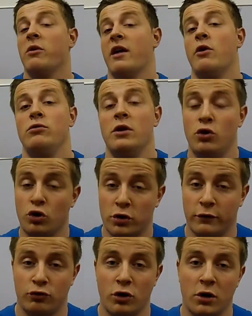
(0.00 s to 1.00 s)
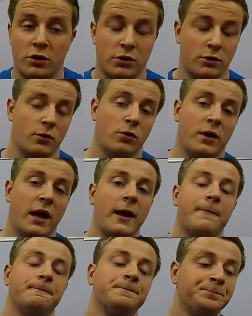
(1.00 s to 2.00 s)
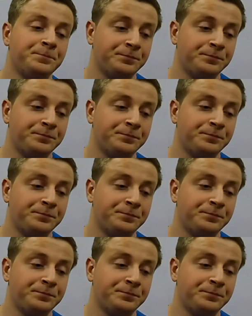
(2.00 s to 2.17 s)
without the use of drugs, okay?